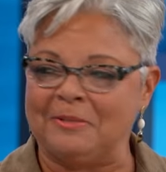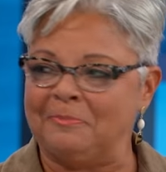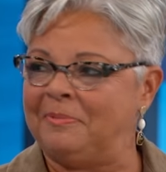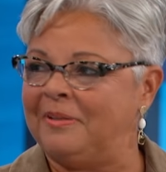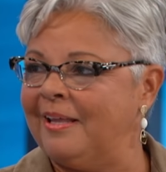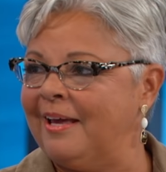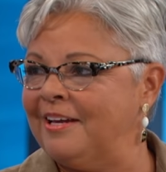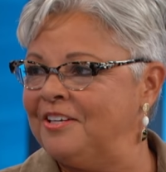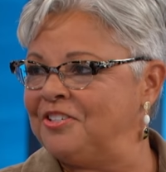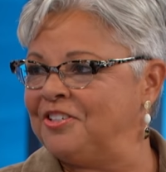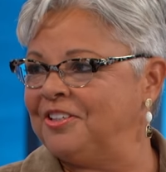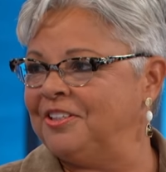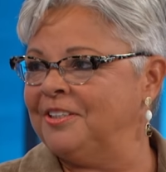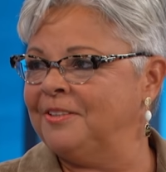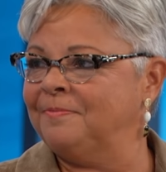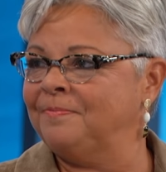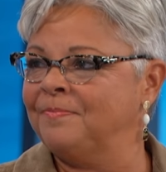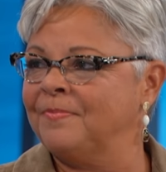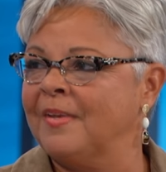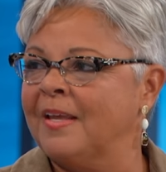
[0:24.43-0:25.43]
a pleasure.
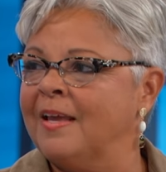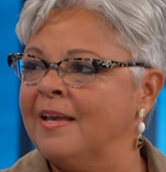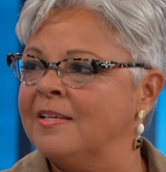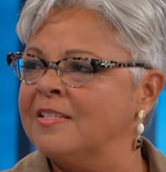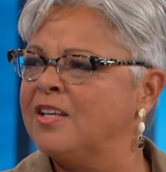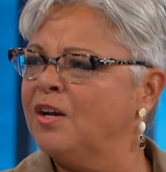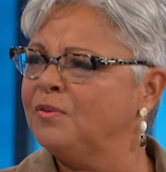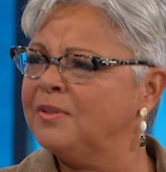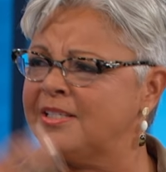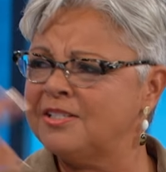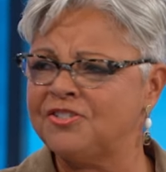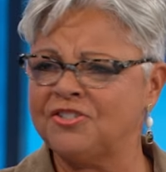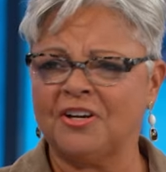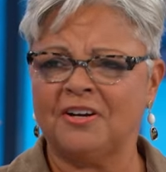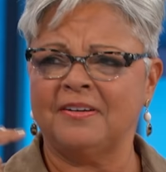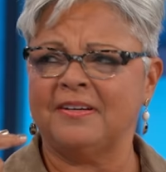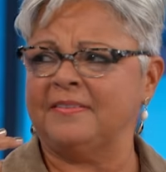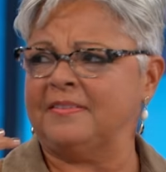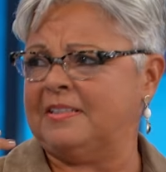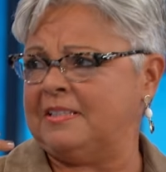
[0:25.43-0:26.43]
So let's
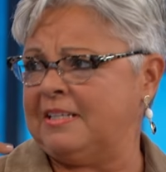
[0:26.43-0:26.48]
start at the